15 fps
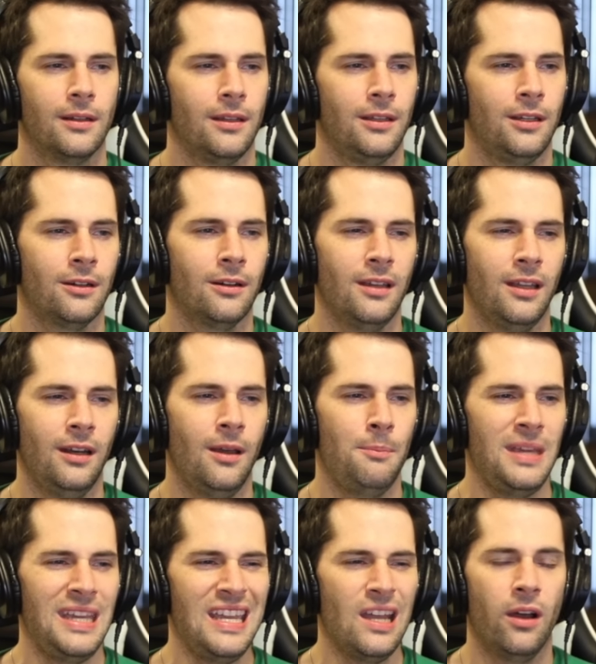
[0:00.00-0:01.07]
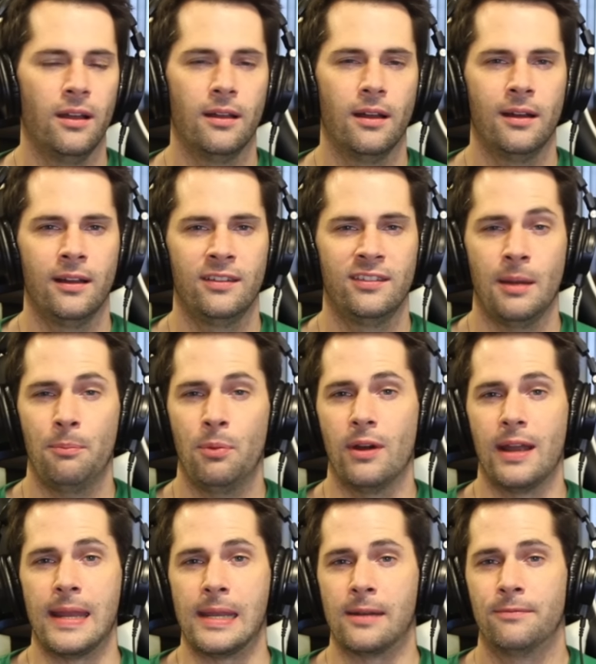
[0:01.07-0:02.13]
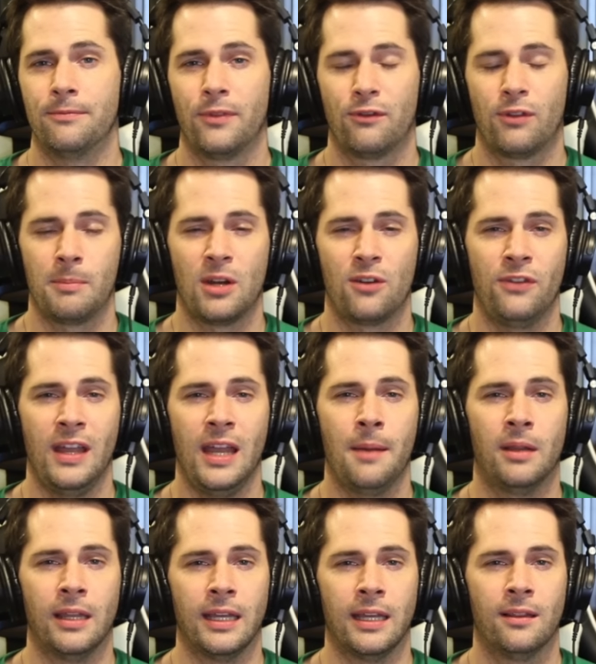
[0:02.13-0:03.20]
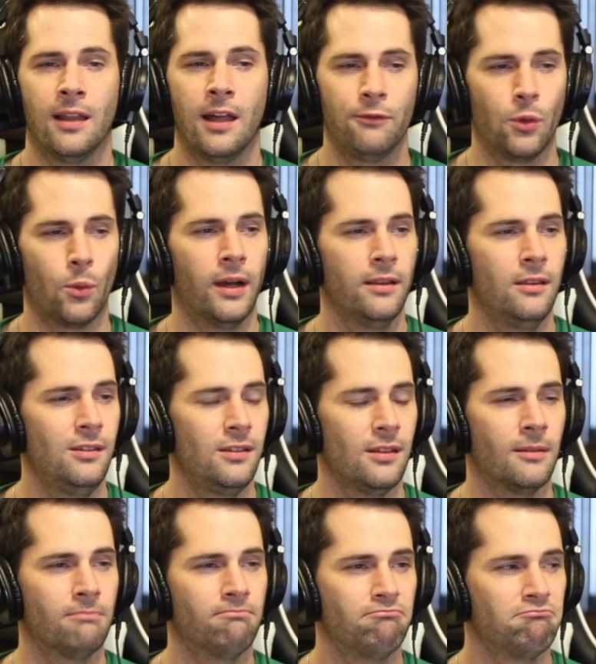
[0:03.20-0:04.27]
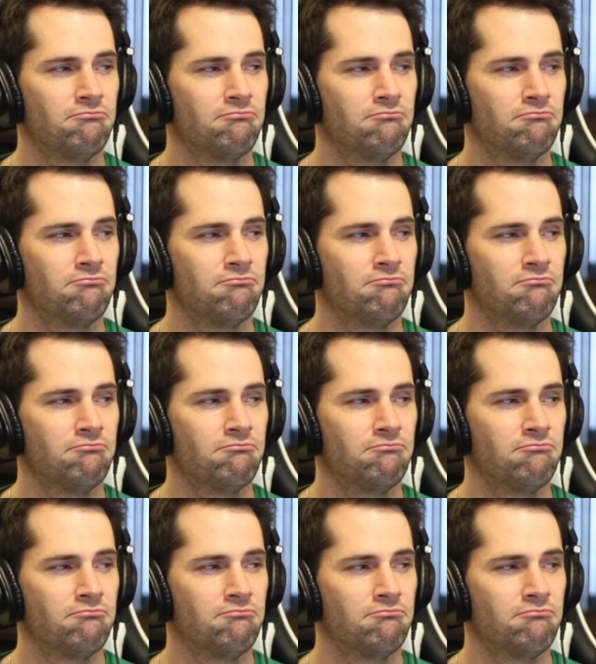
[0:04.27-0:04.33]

you're gonna be separated from your family and loved ones, and